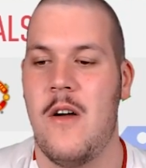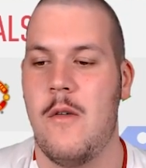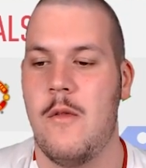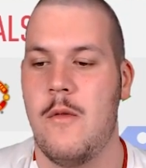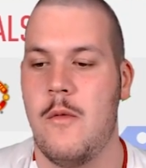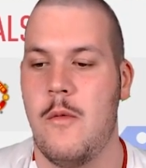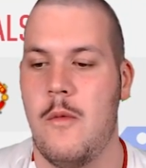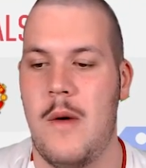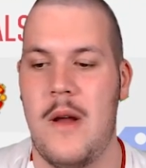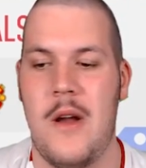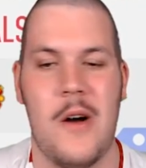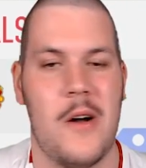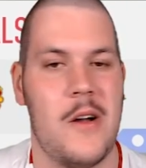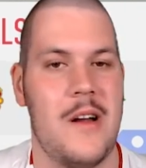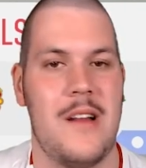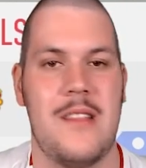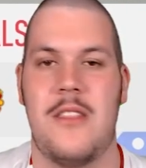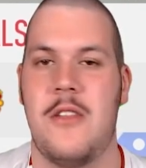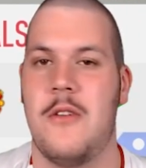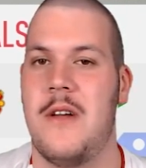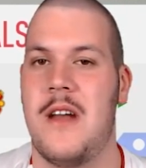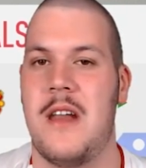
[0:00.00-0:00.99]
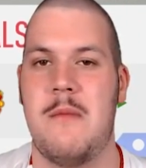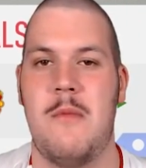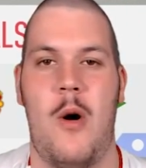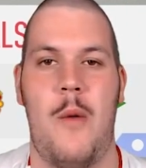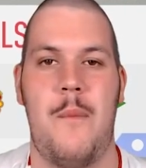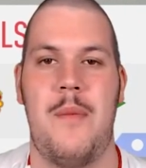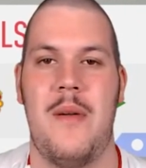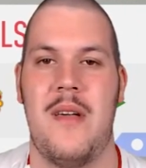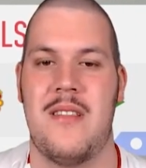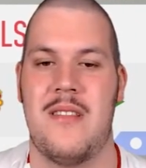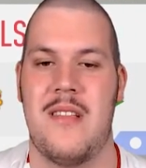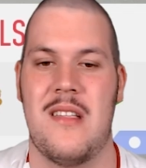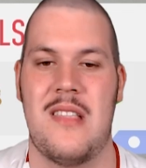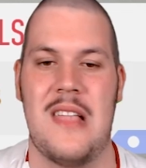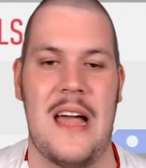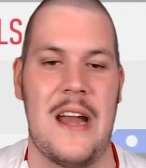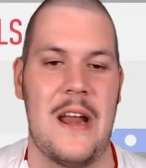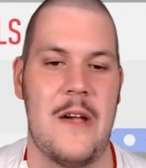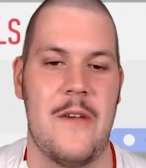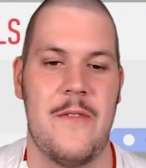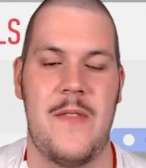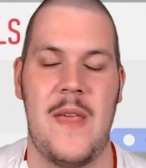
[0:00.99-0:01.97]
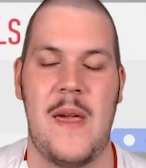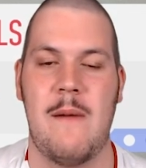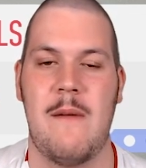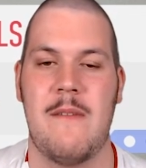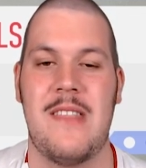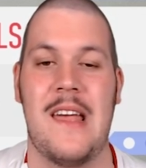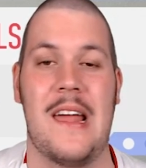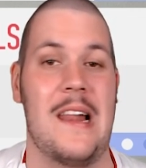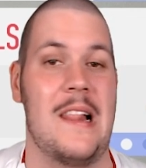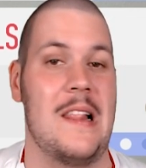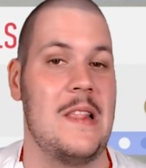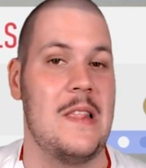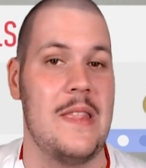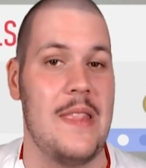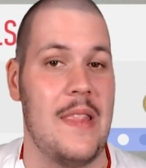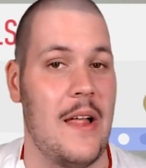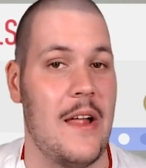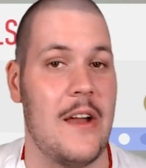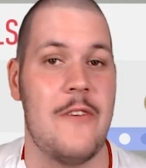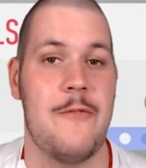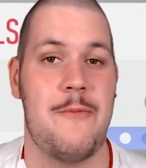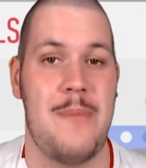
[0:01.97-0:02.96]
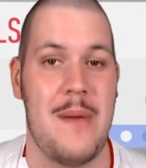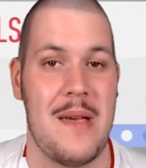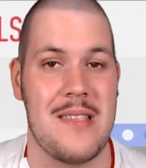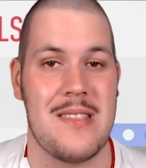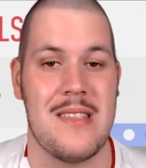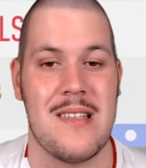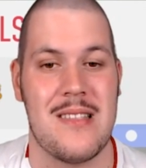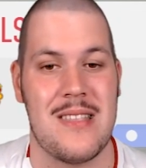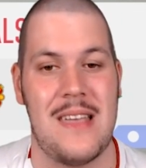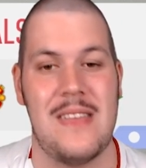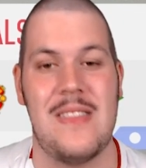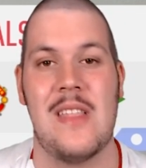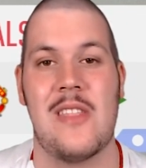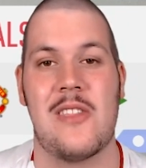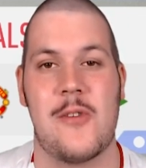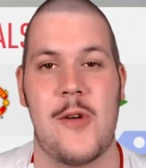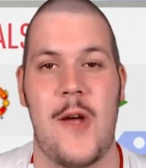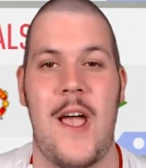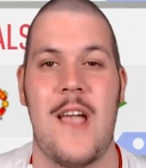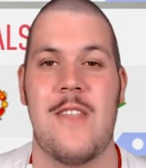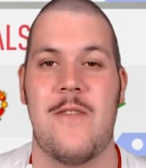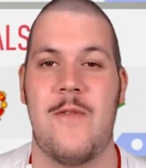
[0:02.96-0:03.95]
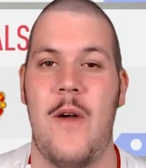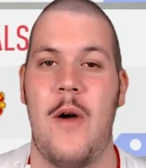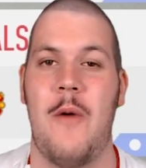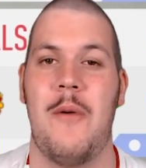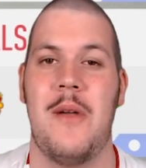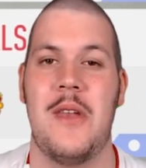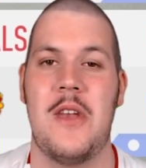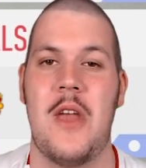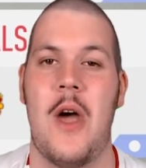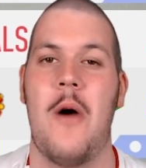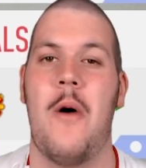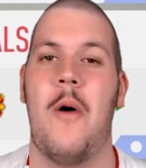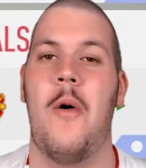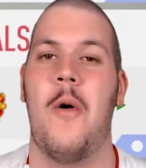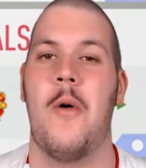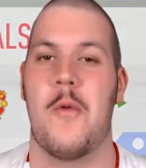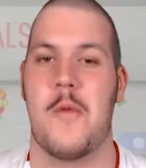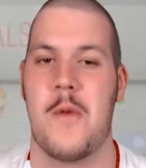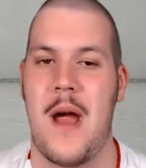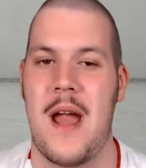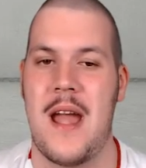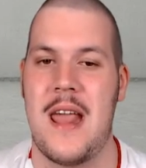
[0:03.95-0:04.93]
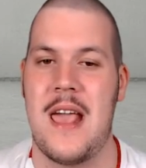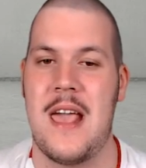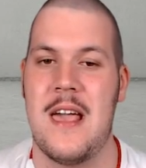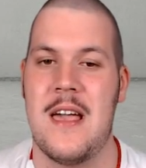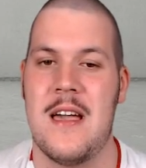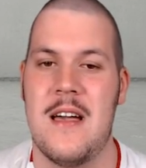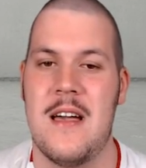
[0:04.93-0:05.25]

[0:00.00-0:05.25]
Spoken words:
We're not going to do any more business, I don't think. We've done a lot of business in this transfer window already.